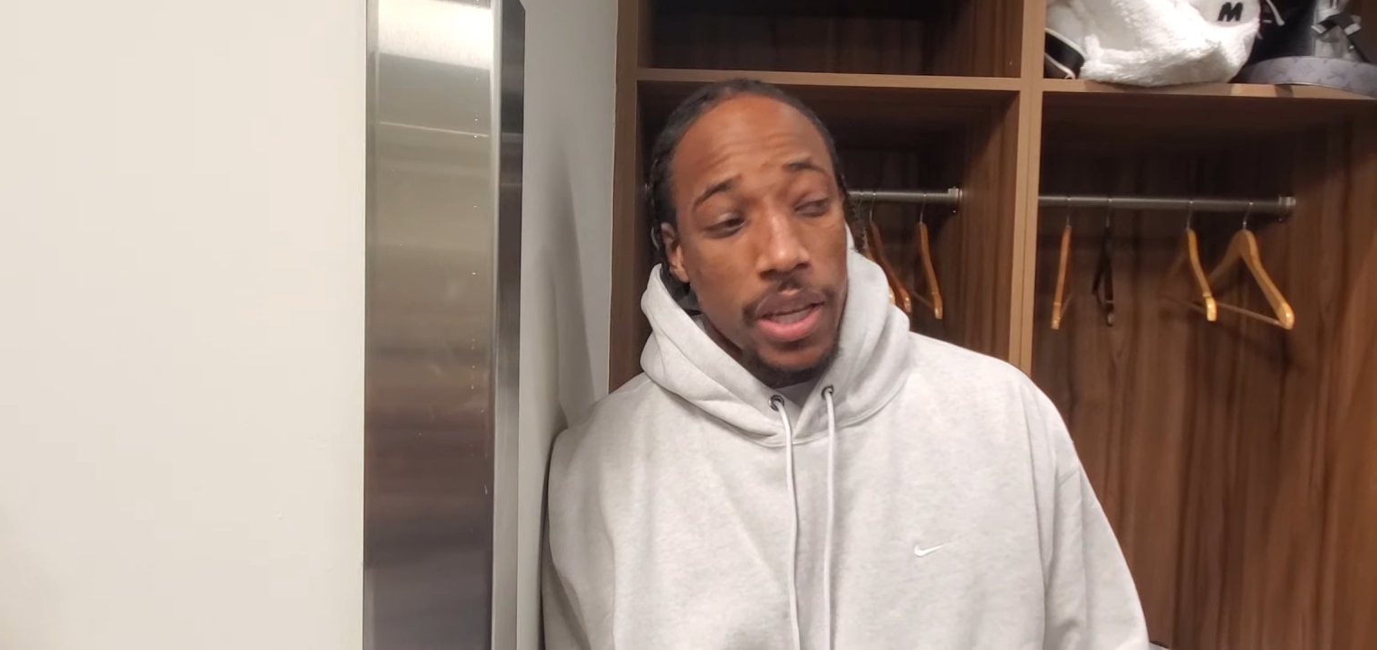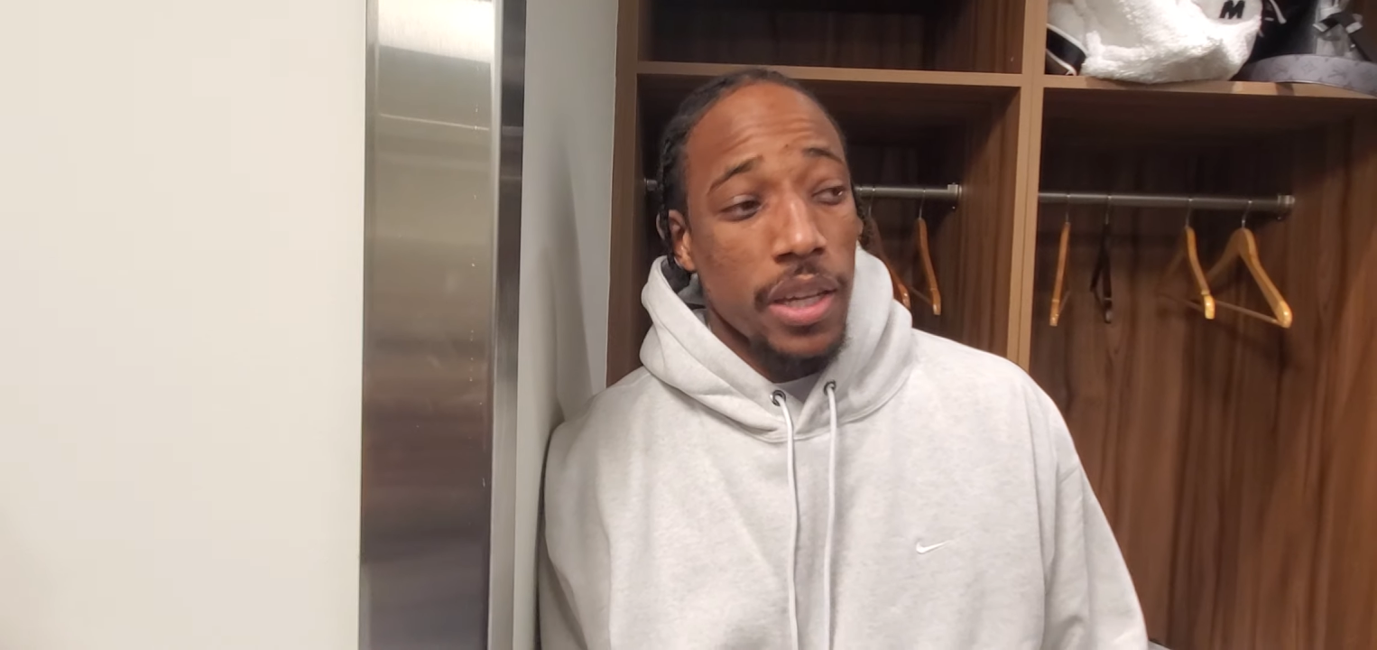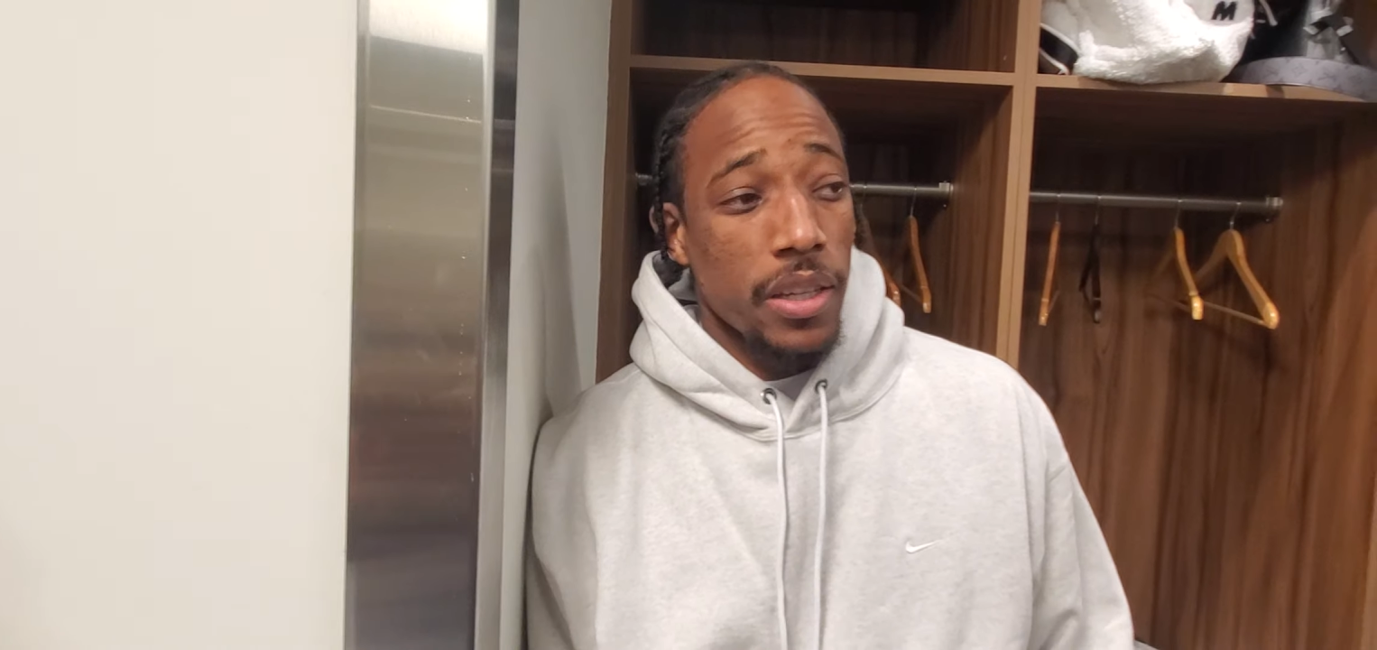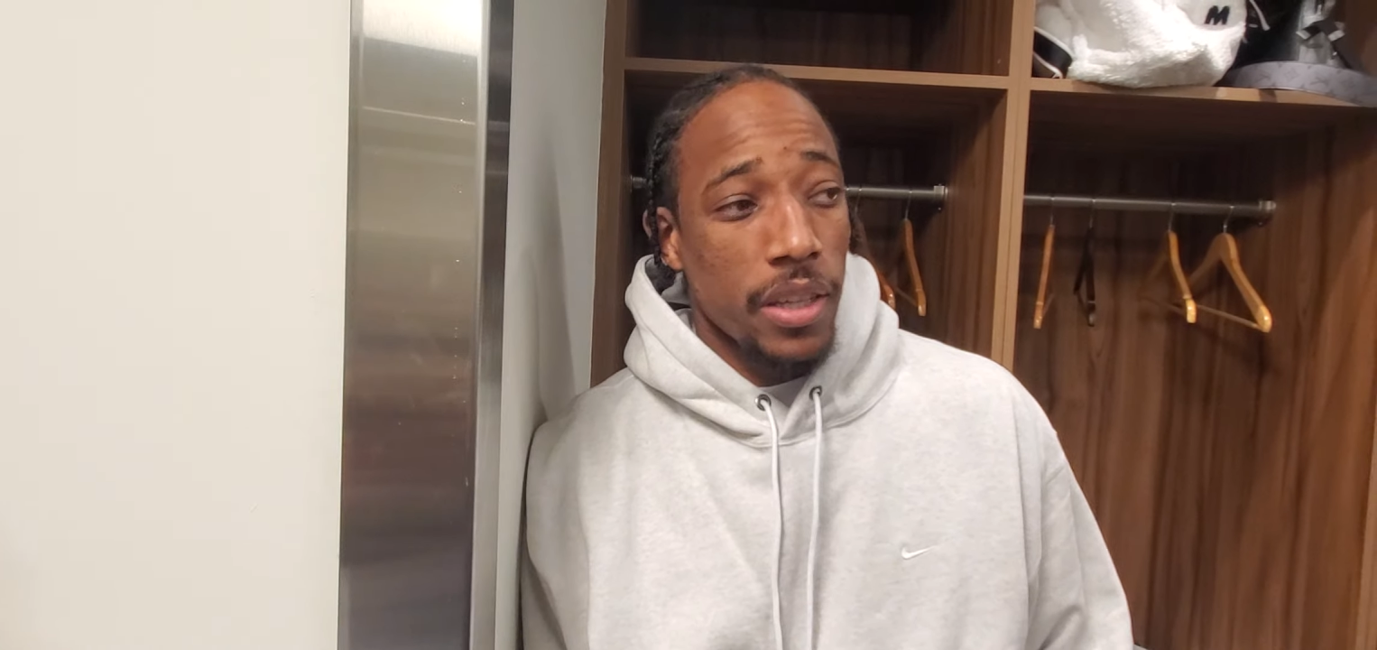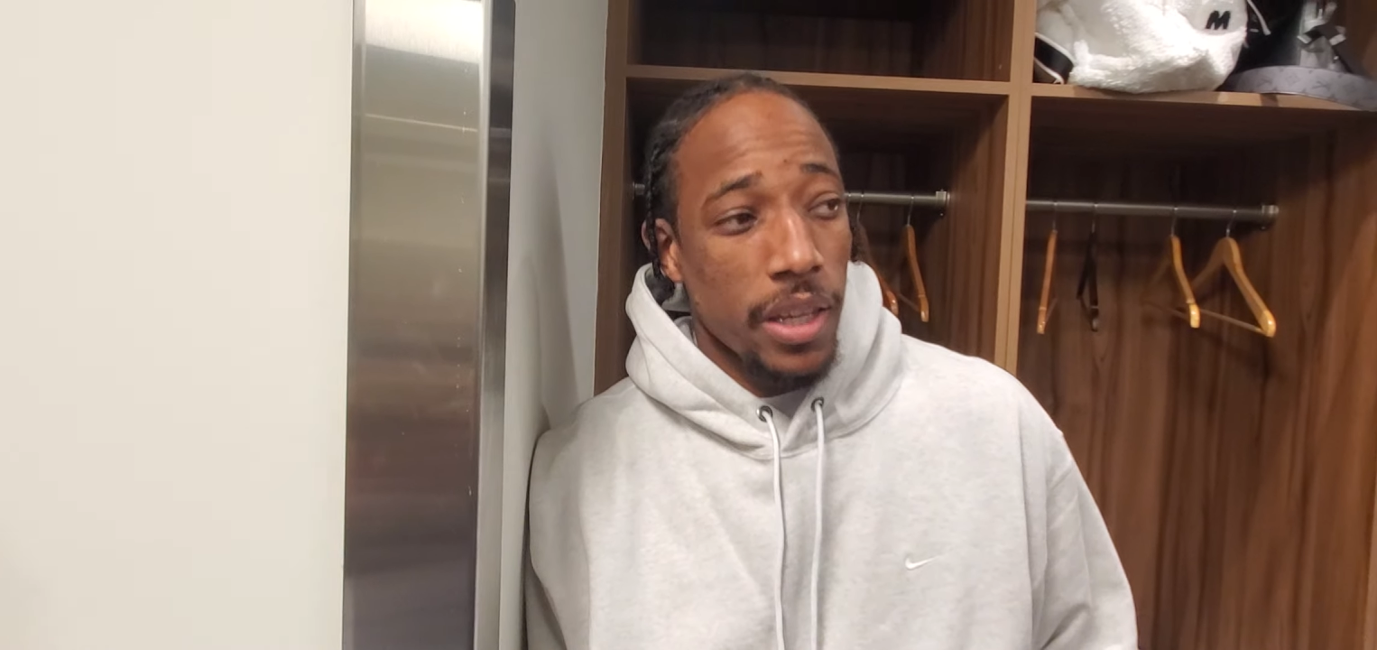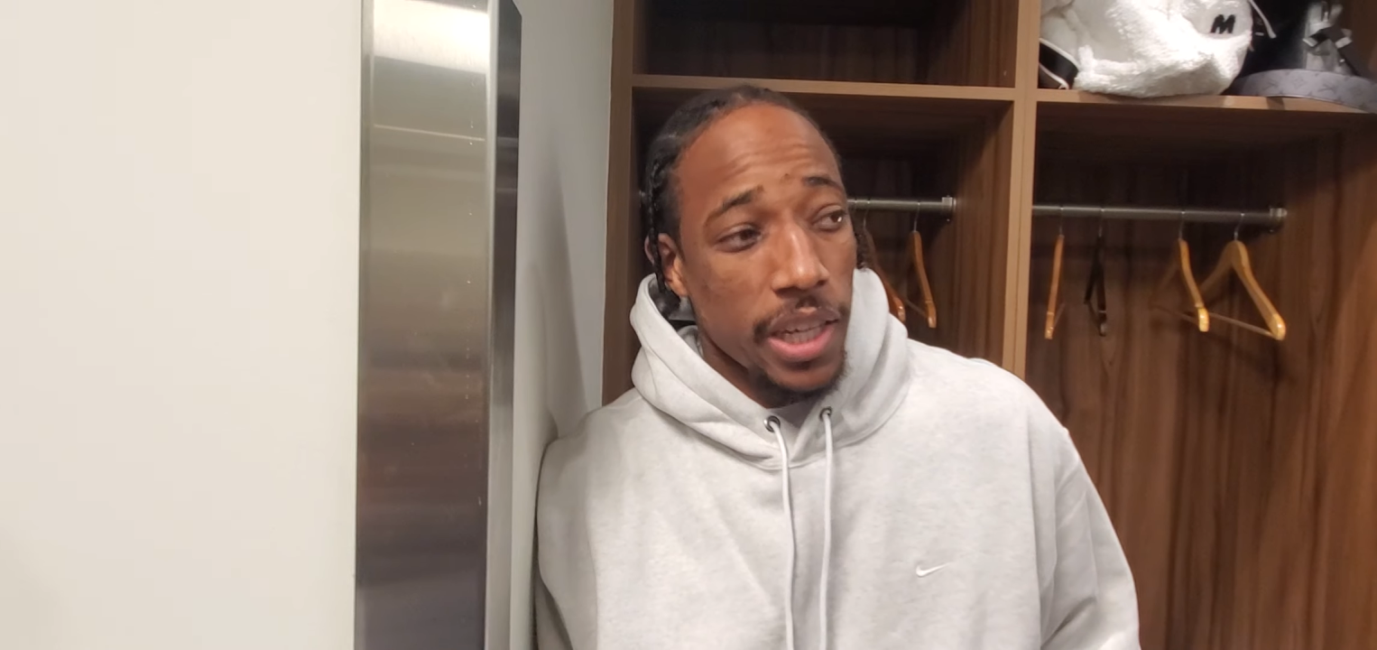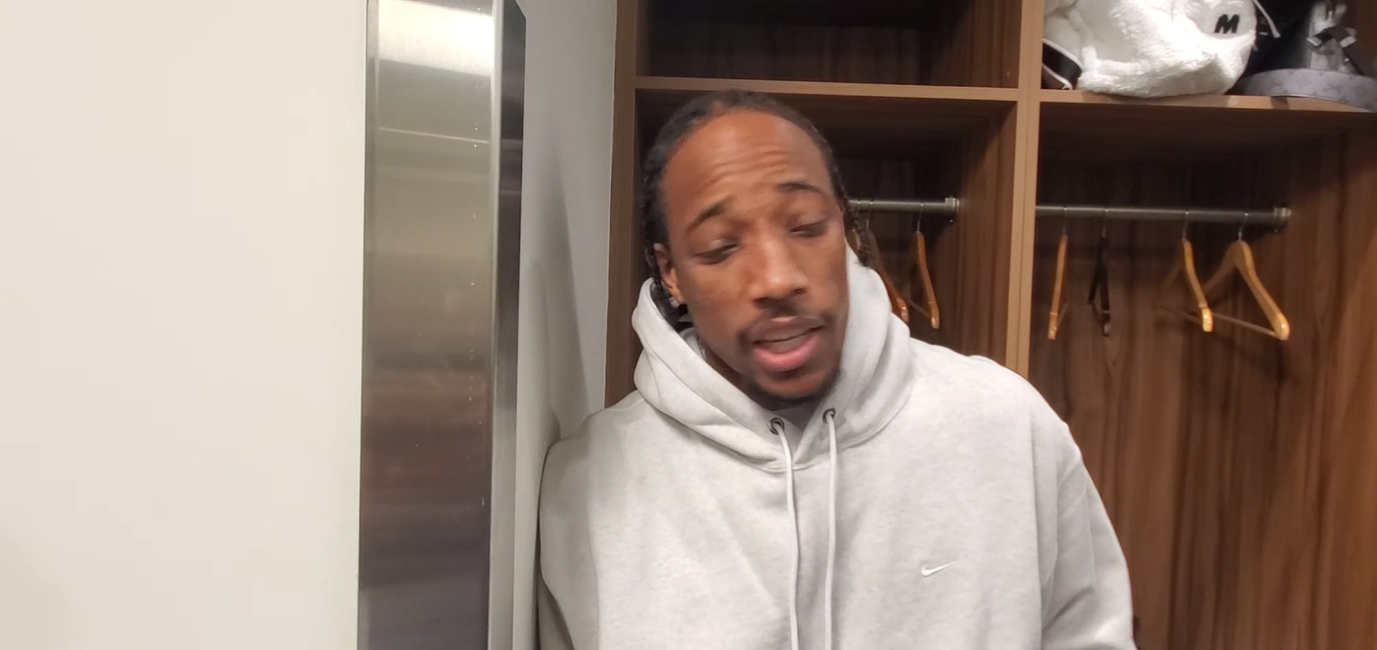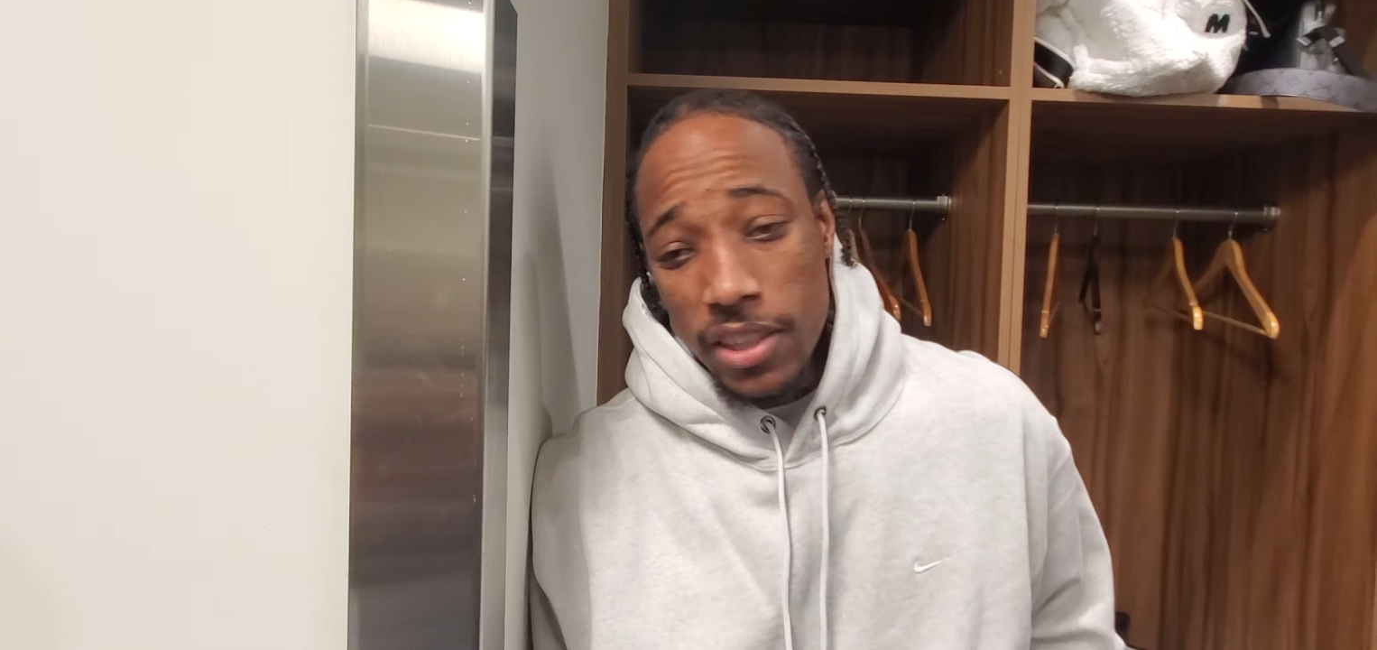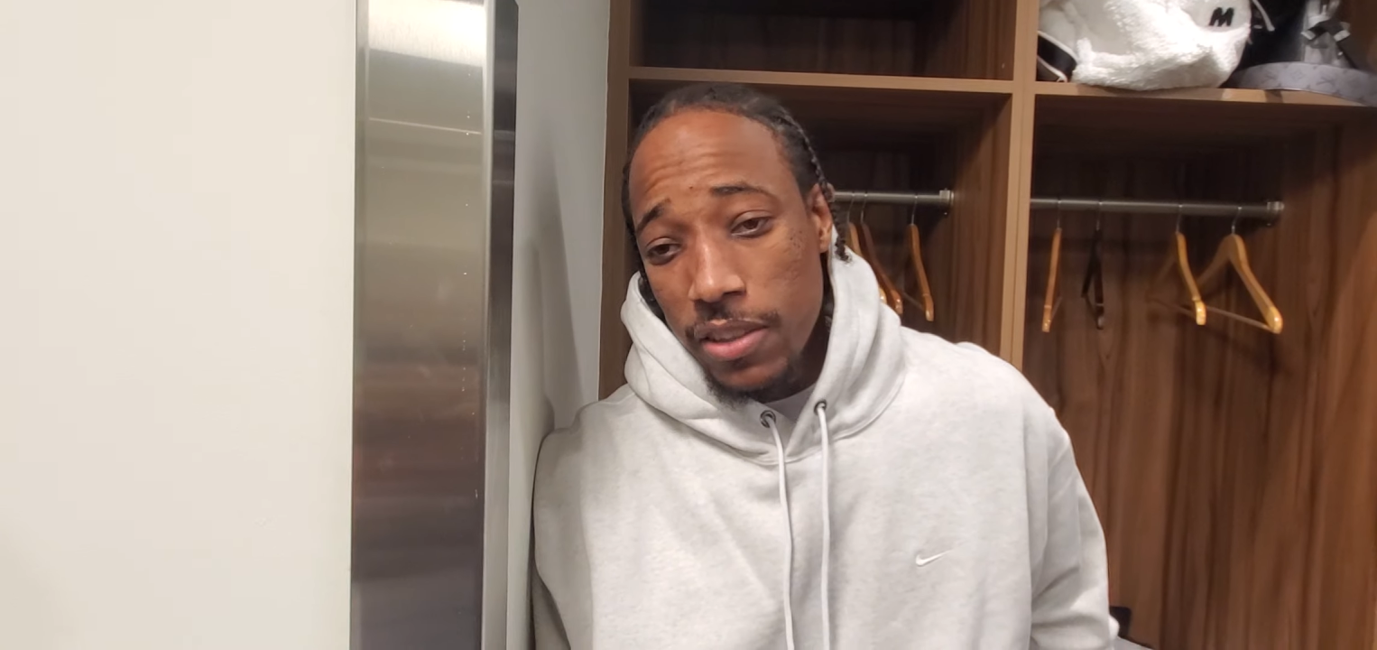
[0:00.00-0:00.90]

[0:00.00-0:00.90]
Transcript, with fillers: Yeah, and he got